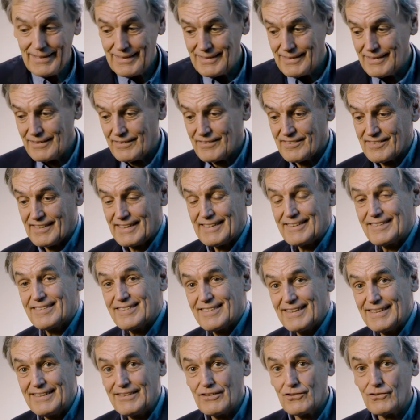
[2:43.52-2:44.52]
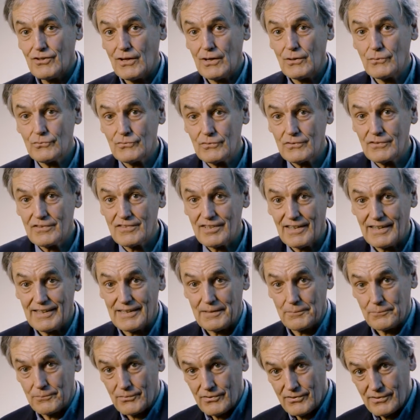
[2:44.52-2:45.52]
He sent 10,000
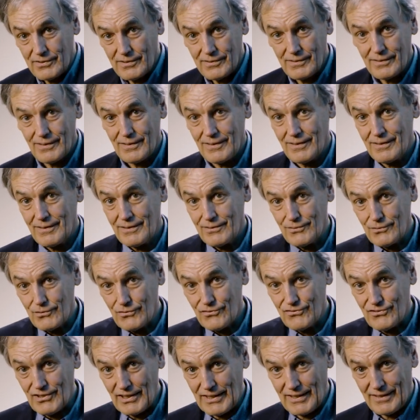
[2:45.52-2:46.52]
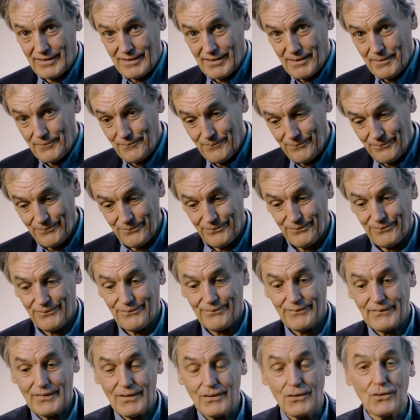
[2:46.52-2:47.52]
times the stick
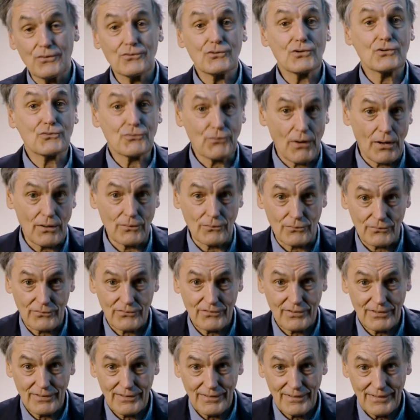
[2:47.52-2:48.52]
on the ground